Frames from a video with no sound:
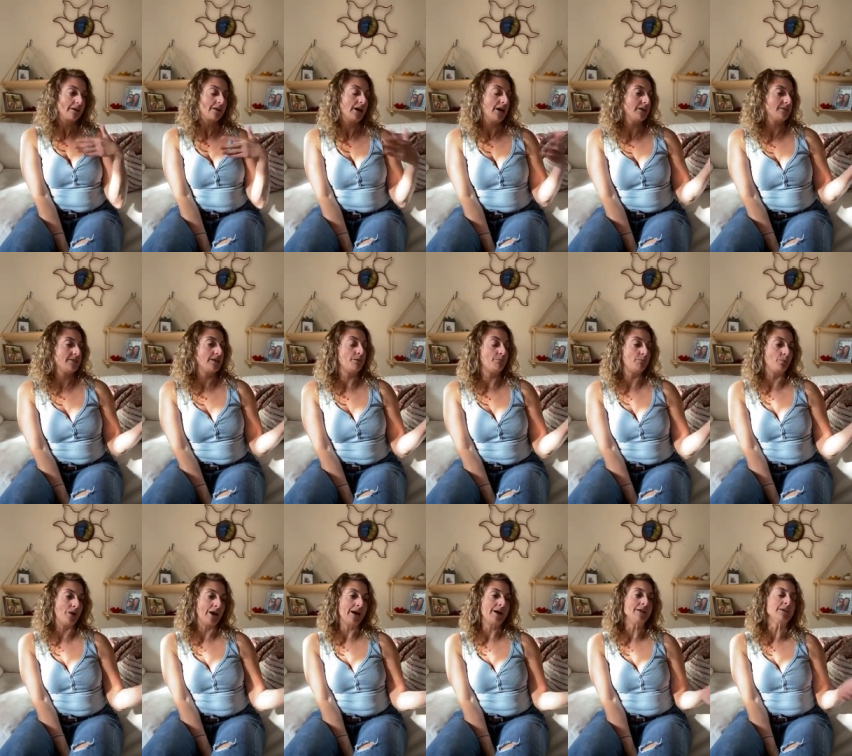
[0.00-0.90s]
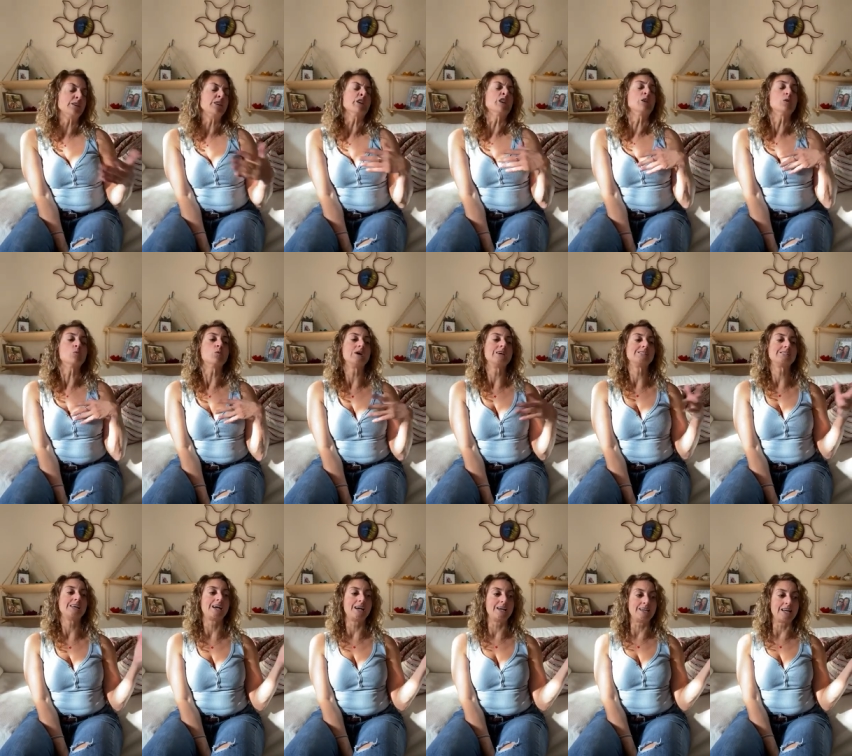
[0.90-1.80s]
like a goddamn brat,
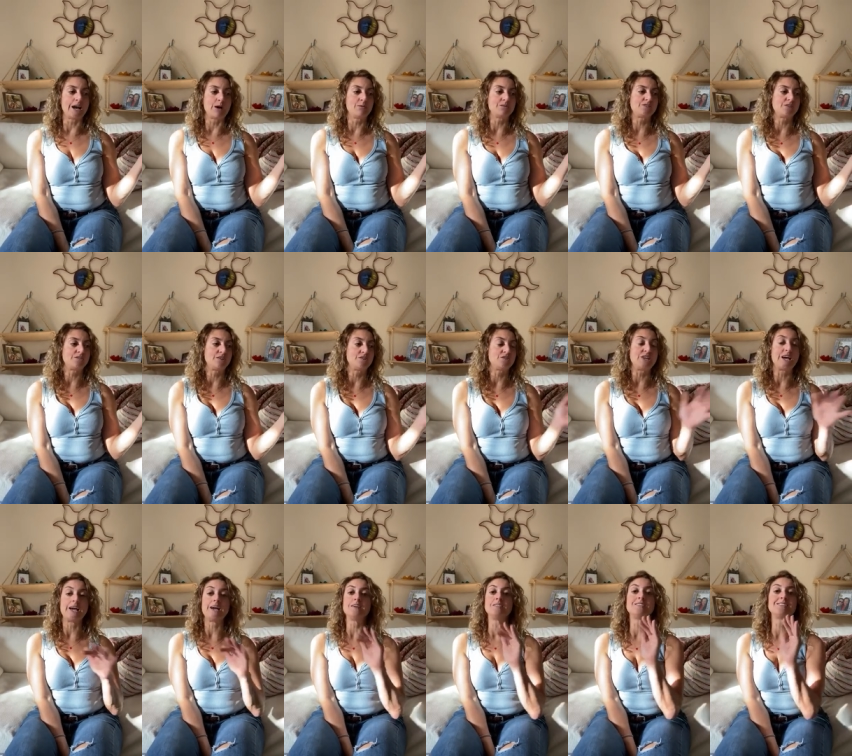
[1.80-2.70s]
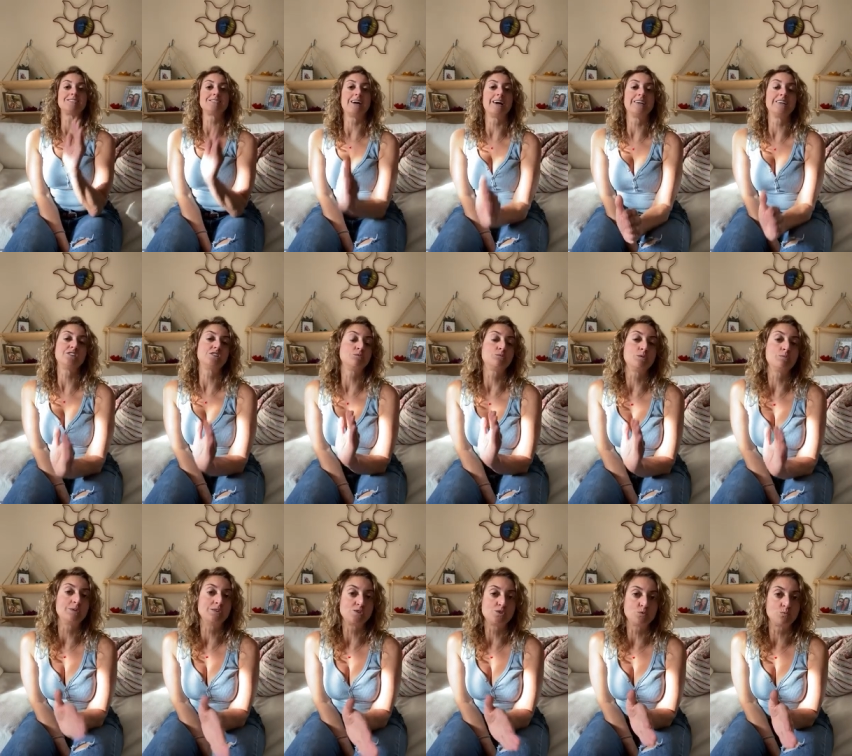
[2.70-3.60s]
waste 8 hours of their day deciding to
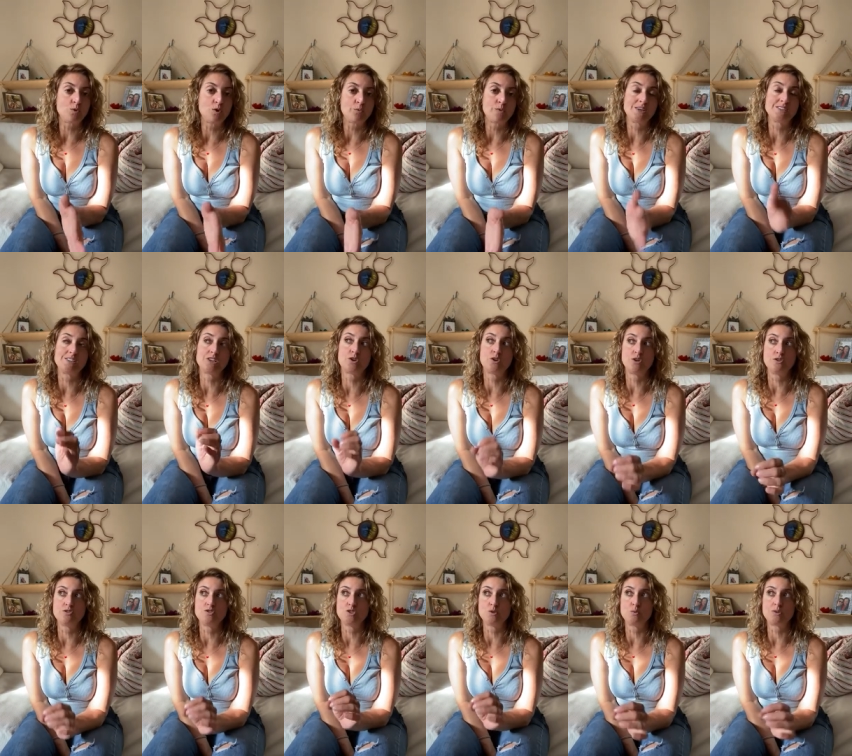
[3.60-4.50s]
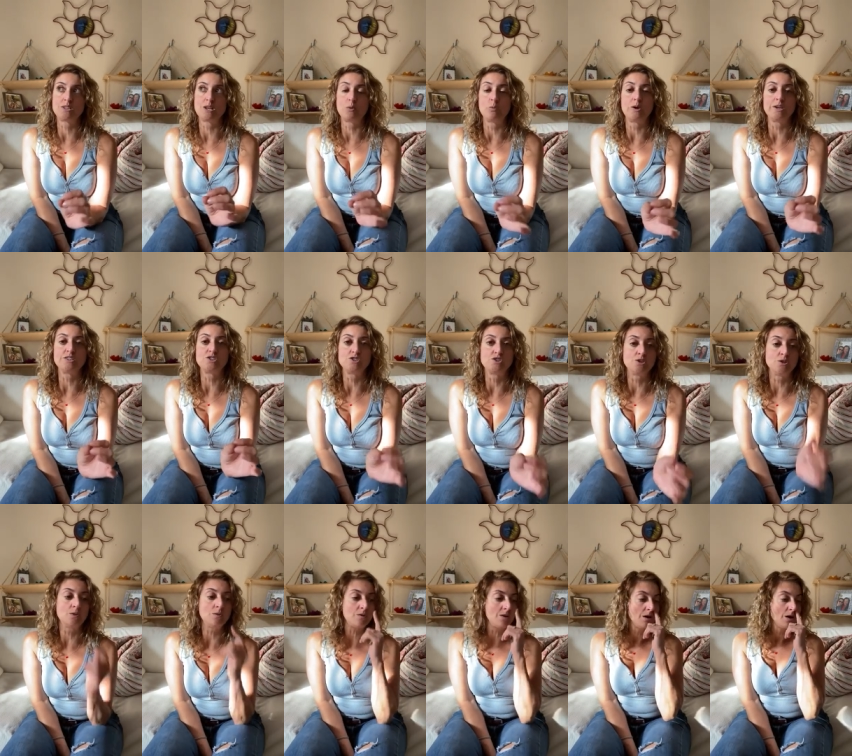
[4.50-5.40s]
be miserable because they couldn't do what they wanted to
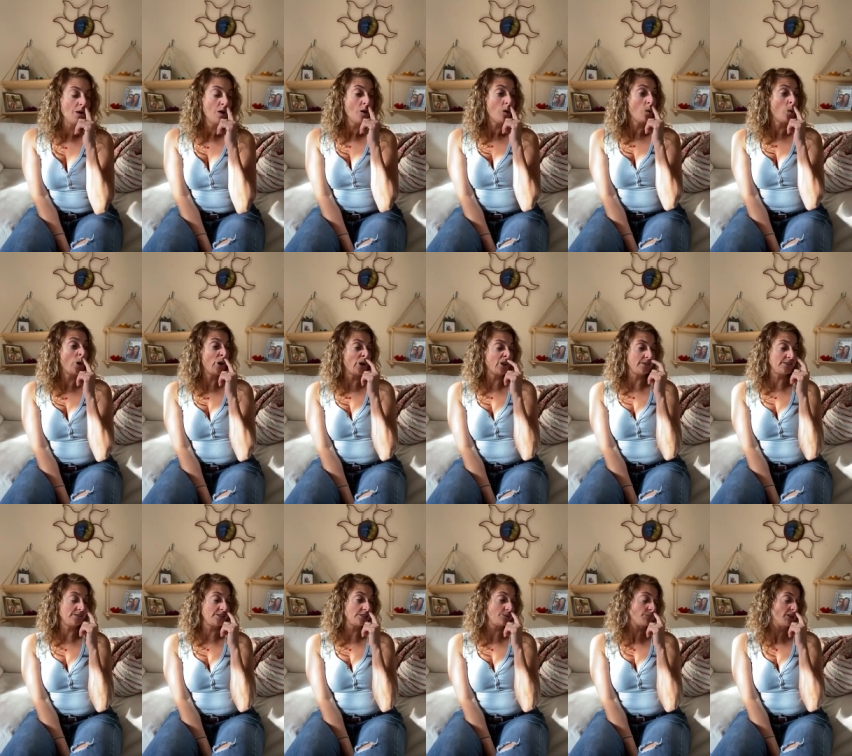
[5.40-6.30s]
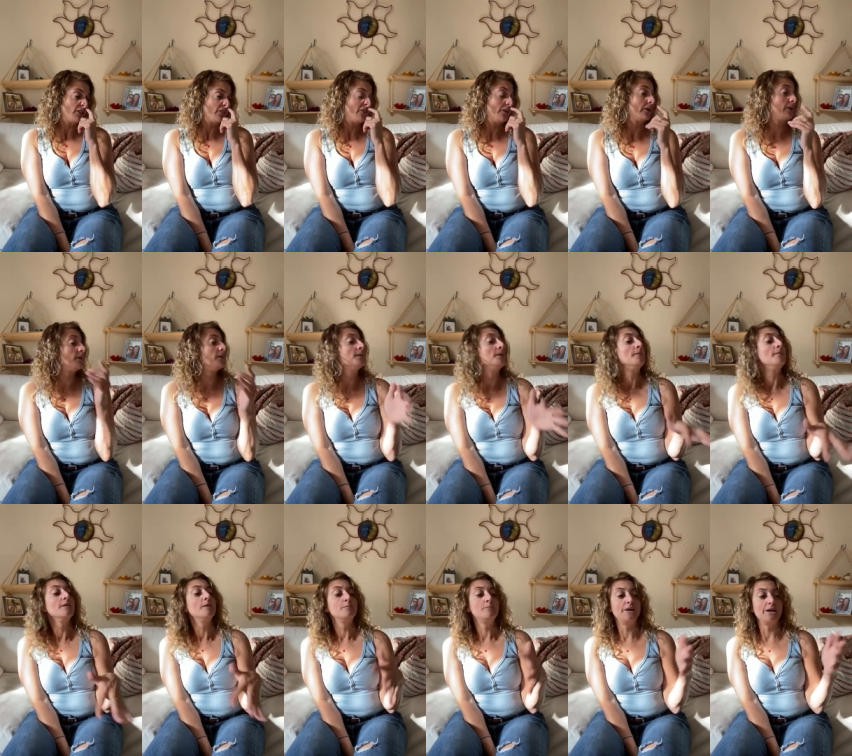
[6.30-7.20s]
do? Or does this motherfucker
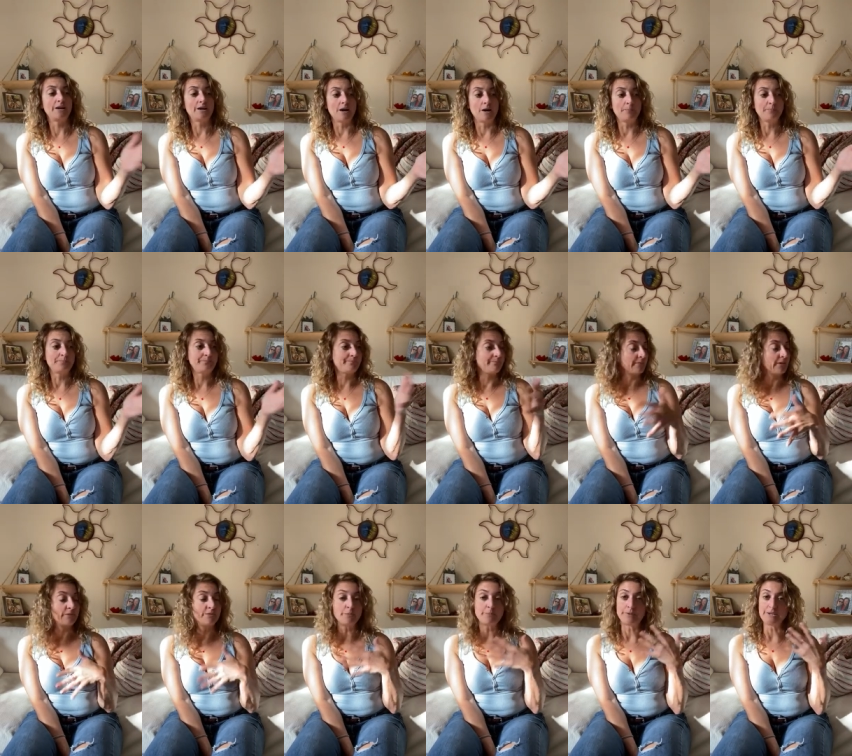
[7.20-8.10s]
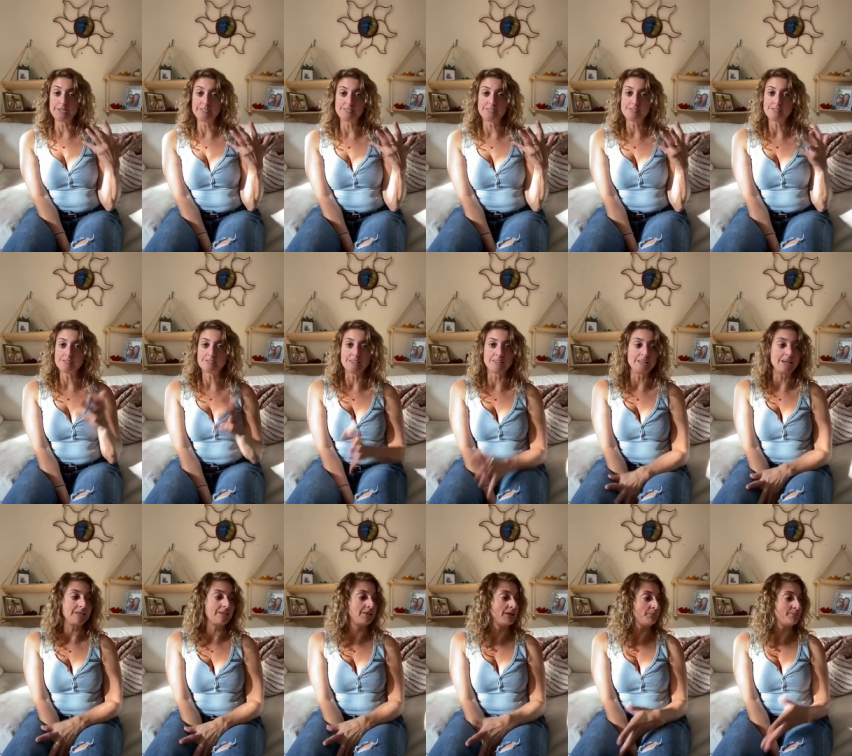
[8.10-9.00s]
pick up the pieces and
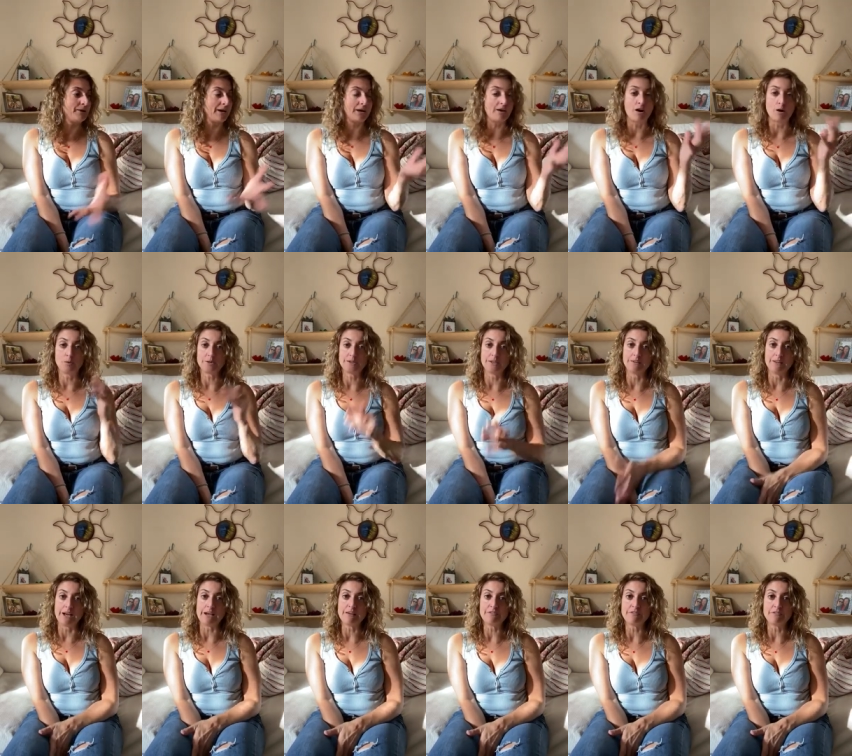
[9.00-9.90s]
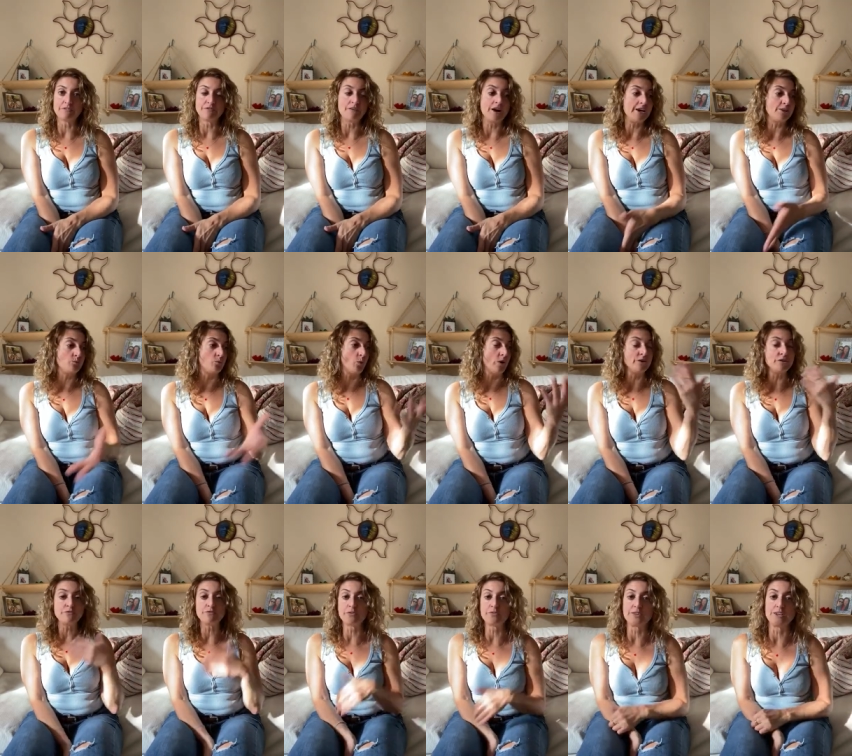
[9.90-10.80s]
like get back on with their life and find
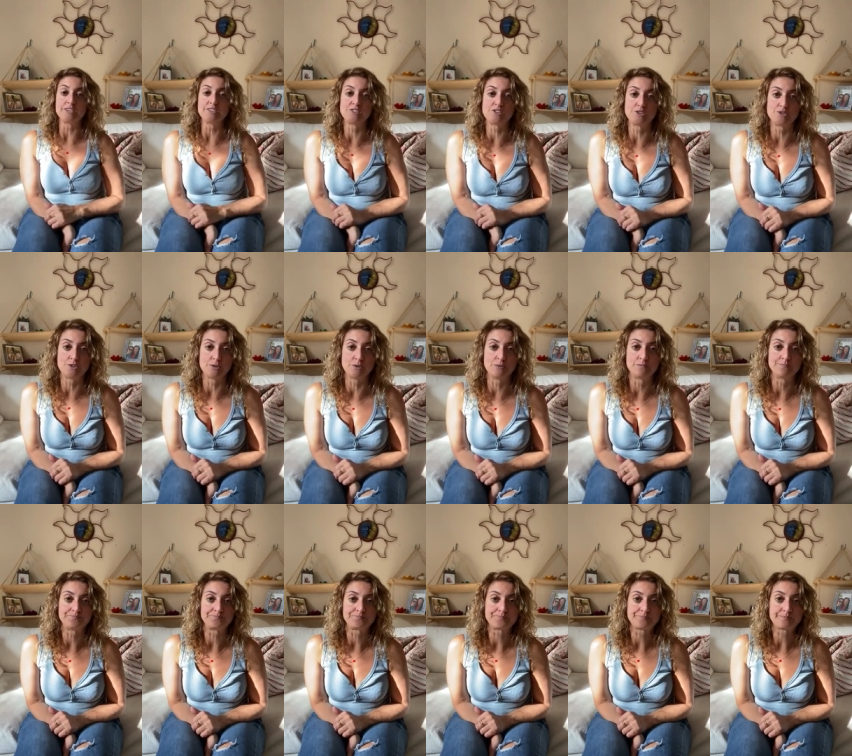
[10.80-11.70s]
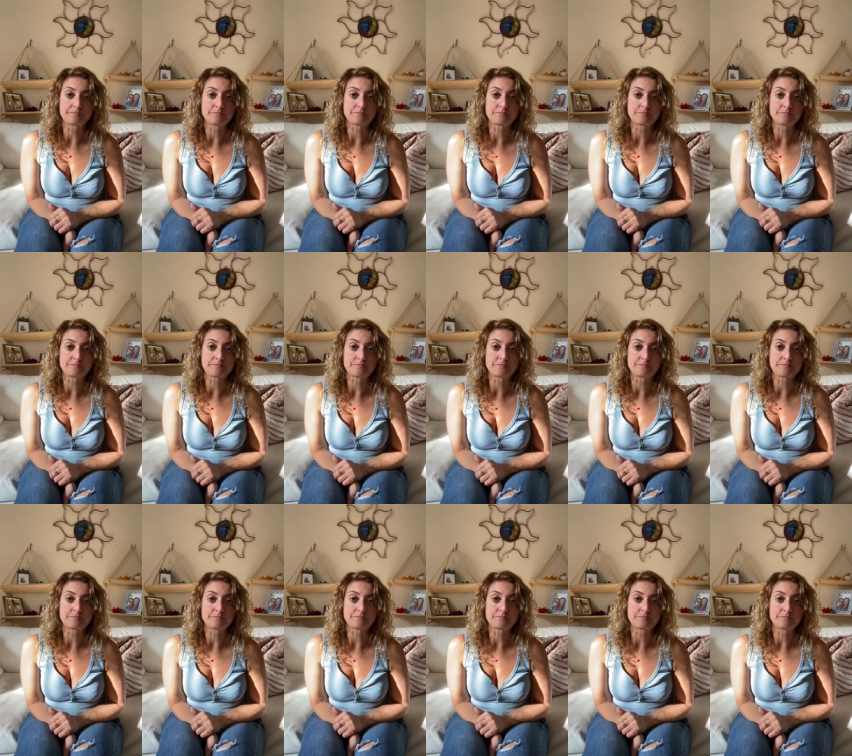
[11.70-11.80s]
wonderful things to do?